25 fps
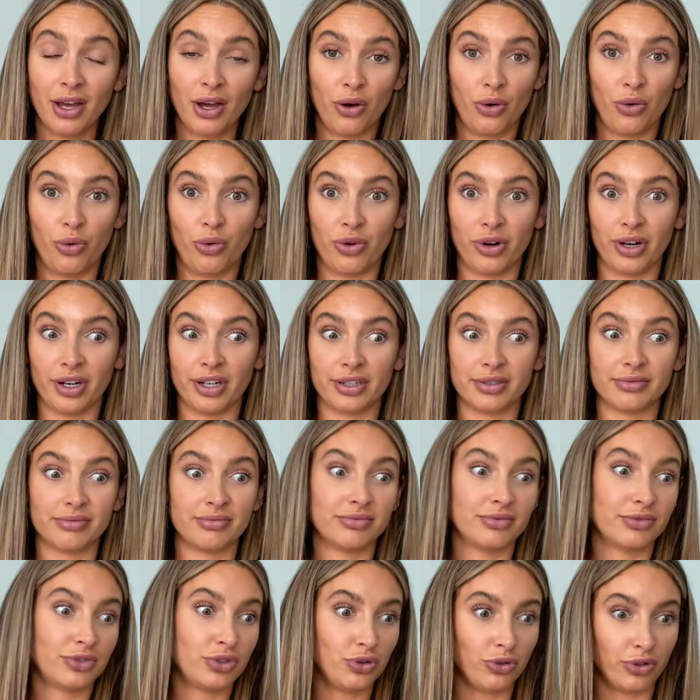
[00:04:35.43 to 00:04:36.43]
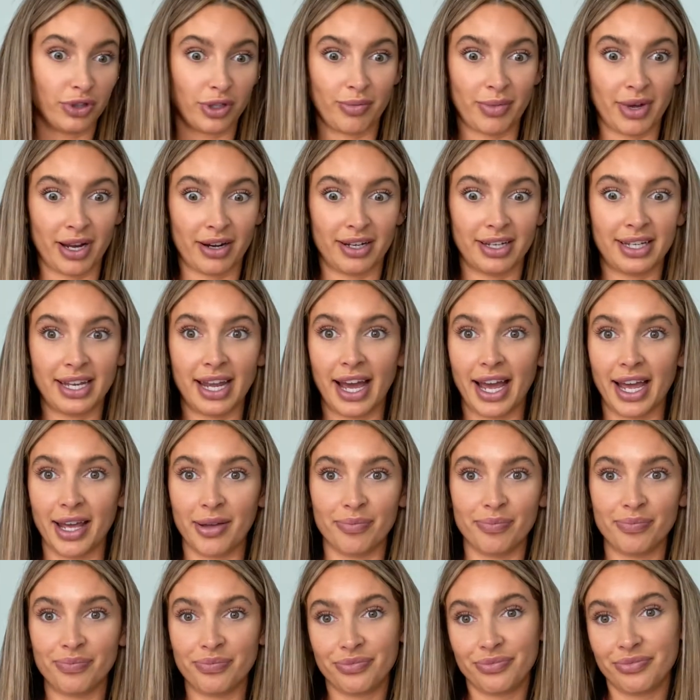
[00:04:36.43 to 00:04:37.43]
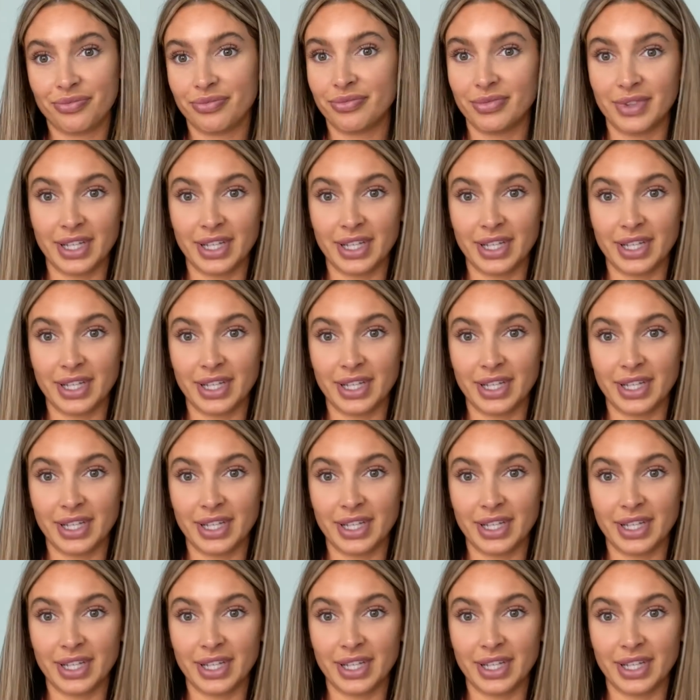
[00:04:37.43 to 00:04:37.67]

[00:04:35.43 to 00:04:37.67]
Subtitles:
or short amount of time.